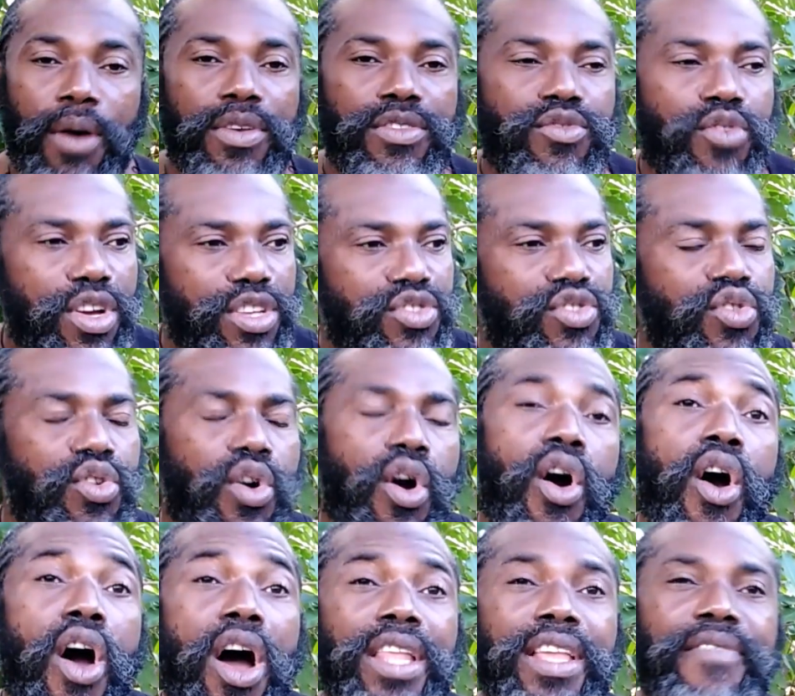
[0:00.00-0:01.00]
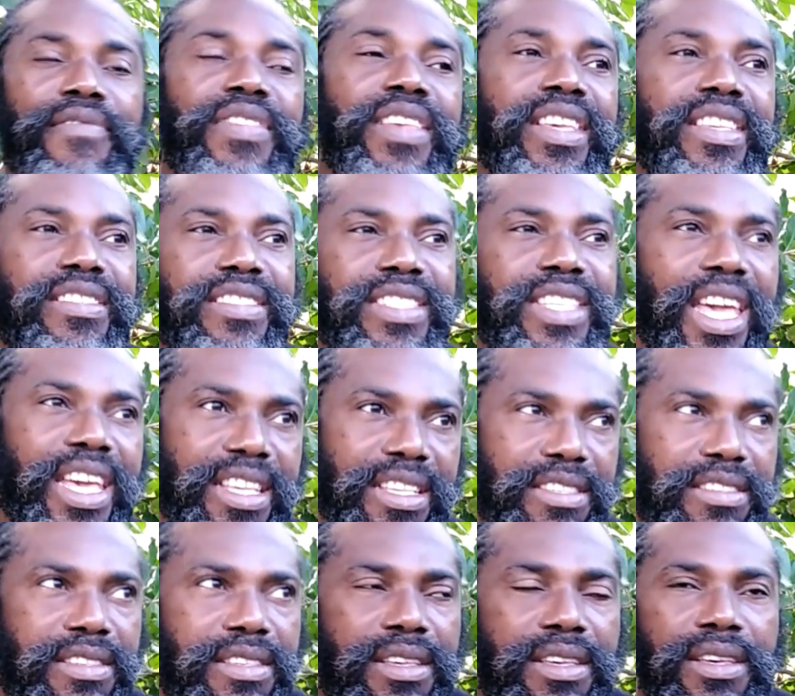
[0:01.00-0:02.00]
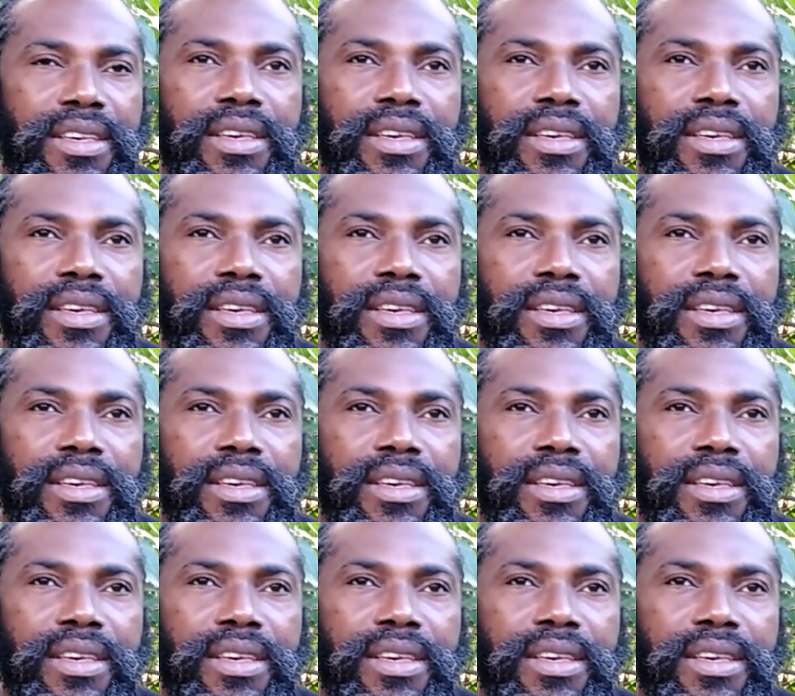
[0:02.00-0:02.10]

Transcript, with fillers: I was going through all of these things.